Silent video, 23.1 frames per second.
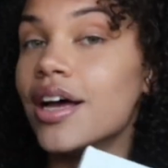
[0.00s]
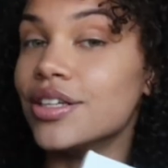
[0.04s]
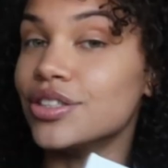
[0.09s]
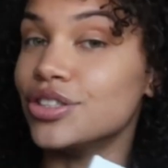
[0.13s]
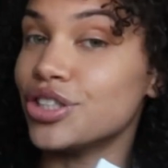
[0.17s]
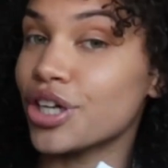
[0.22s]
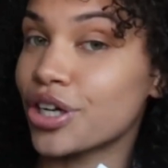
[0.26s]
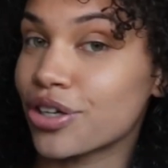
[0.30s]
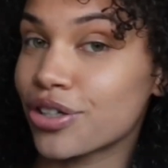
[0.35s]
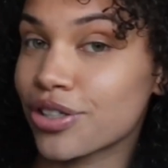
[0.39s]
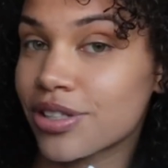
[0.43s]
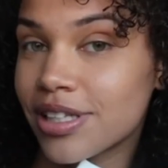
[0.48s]

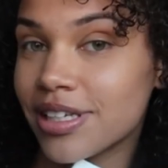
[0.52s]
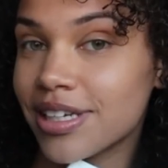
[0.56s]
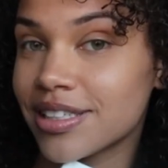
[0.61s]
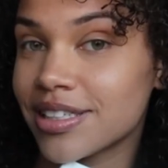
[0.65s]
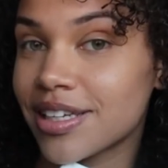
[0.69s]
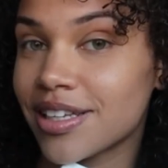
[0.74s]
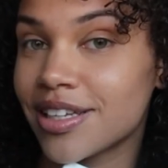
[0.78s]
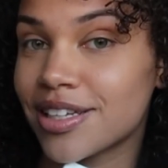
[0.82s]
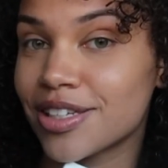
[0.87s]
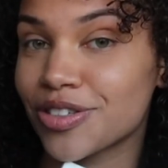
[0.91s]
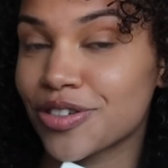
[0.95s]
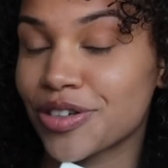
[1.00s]
journal's linked
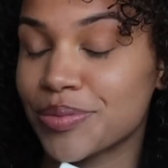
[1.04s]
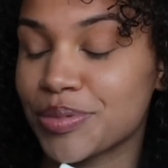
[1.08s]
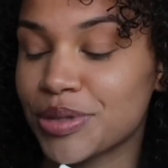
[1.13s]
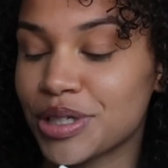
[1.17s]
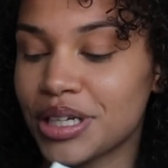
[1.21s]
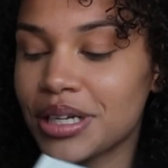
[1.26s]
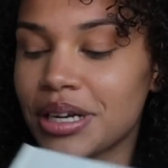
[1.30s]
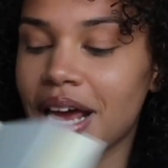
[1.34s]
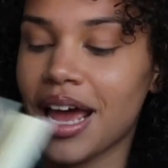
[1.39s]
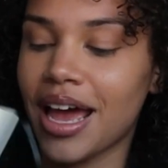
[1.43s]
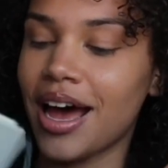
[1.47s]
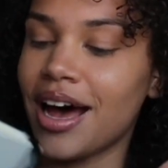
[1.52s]
in the
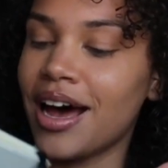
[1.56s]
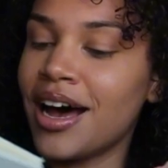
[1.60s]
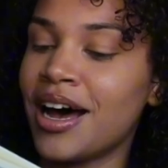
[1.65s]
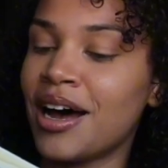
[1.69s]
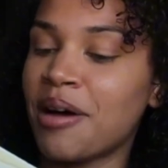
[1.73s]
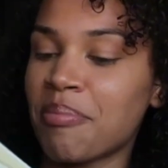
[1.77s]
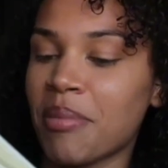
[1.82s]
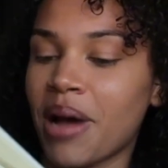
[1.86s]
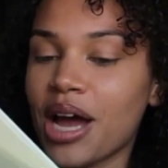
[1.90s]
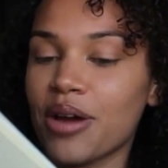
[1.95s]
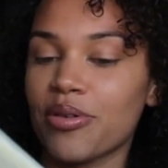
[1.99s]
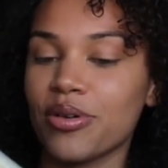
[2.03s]
description.
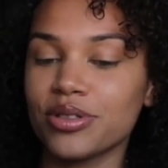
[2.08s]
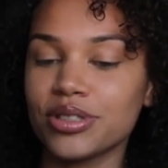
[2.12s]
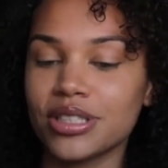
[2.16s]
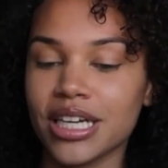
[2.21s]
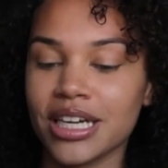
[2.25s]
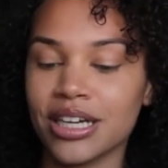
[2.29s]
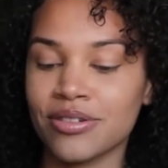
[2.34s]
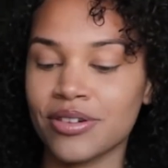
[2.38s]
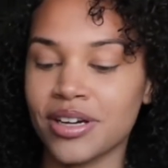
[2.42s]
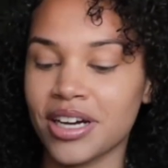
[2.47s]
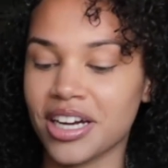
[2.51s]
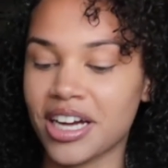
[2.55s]
I wrote
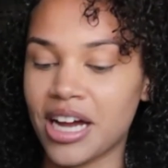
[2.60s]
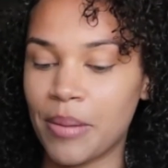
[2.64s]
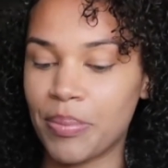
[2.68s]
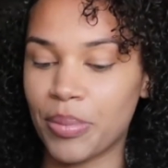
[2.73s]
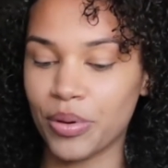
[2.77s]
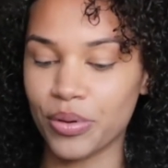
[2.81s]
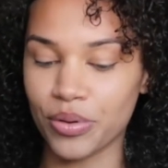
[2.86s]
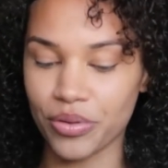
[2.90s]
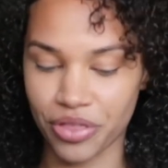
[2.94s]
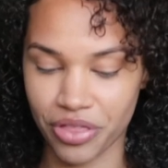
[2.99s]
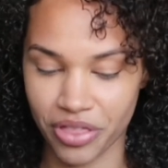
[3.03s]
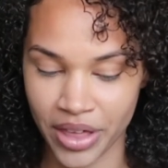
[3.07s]
down a
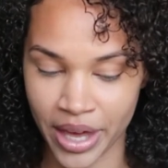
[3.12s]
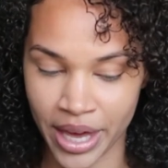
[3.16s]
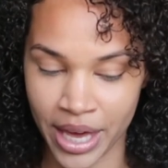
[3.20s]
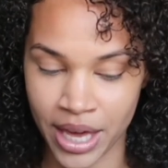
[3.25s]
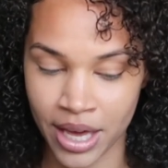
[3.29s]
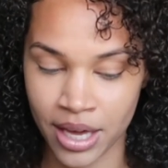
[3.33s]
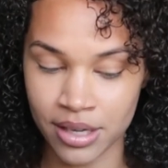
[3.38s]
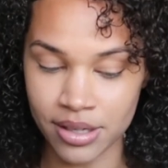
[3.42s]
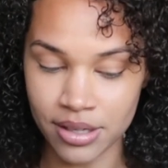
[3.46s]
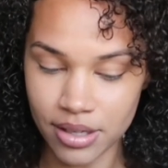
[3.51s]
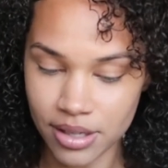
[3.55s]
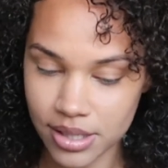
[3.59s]
couple
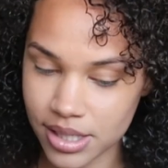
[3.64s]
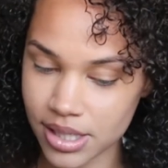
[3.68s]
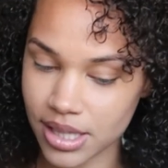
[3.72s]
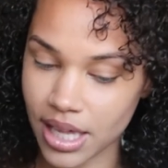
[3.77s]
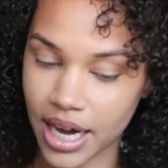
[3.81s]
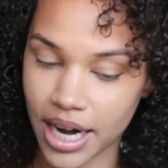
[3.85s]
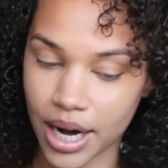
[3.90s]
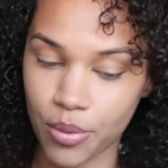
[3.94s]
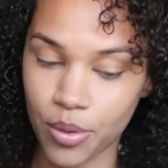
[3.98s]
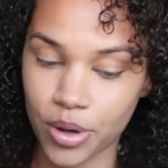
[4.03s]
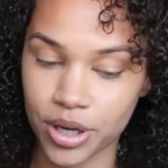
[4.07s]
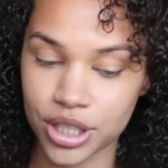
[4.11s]
things
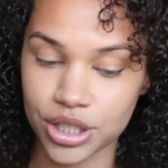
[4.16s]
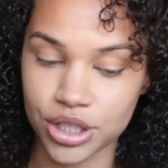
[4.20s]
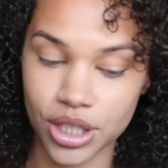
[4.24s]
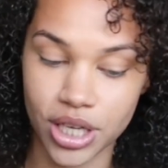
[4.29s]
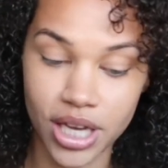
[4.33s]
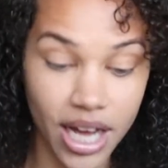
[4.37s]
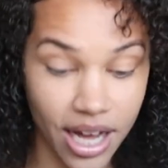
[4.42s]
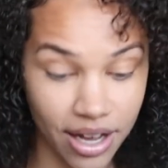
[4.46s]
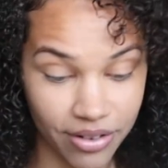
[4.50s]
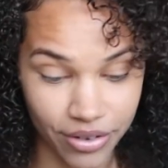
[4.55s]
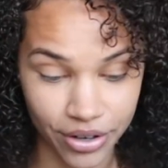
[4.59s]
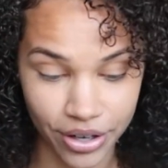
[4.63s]
that I wanted to
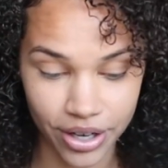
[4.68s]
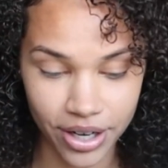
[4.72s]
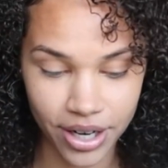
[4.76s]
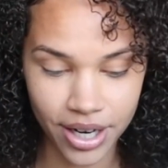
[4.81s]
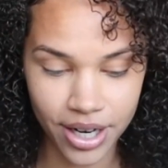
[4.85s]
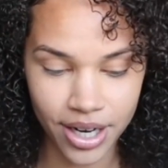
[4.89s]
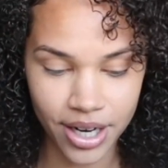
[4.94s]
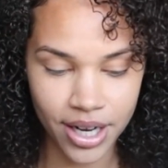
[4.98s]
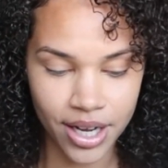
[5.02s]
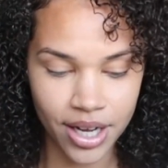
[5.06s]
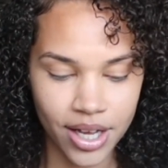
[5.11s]
cover.